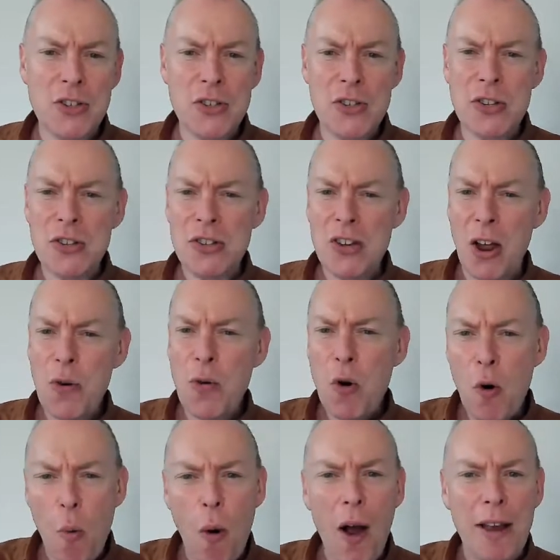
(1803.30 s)
that don't
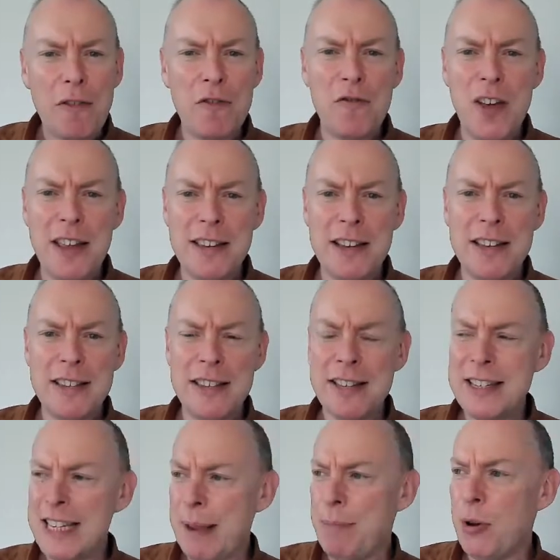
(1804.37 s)
quite fit into the
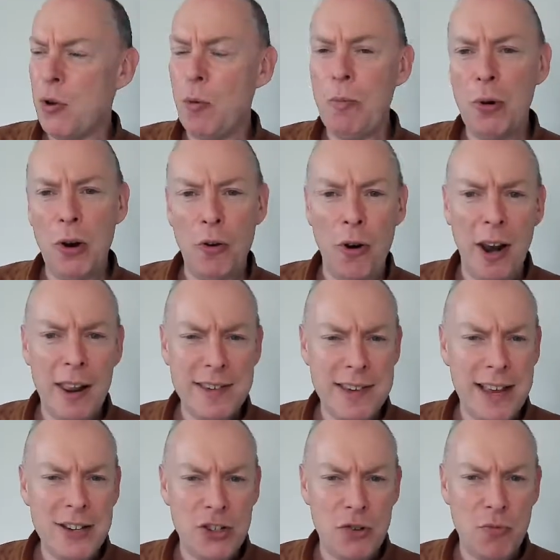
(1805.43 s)
typical
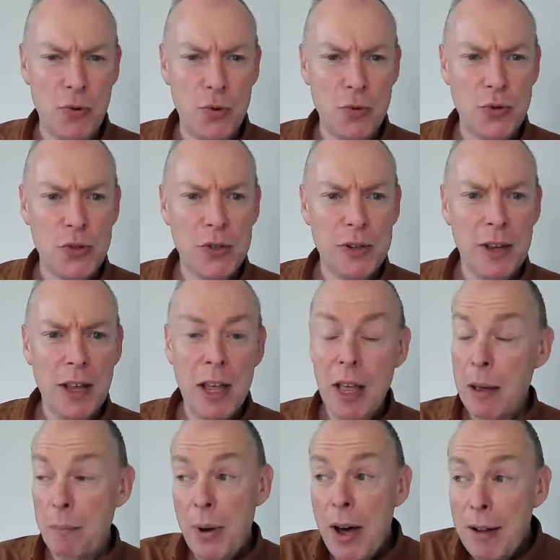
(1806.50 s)
pluralization rules.
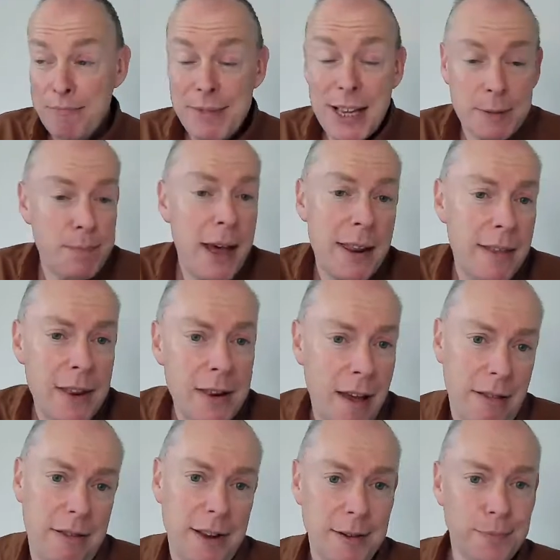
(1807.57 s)
But it's better than
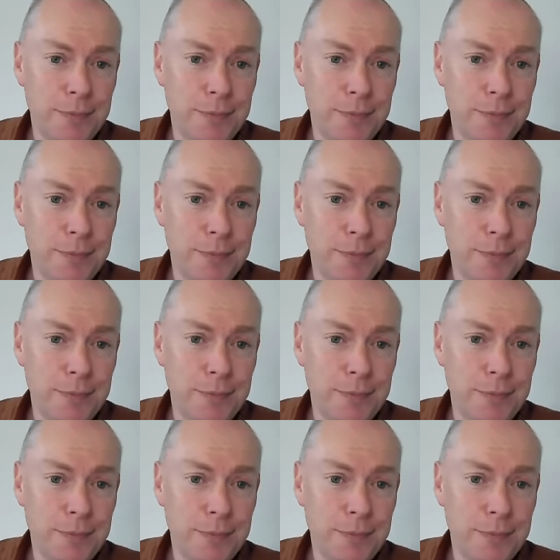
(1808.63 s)
nothing.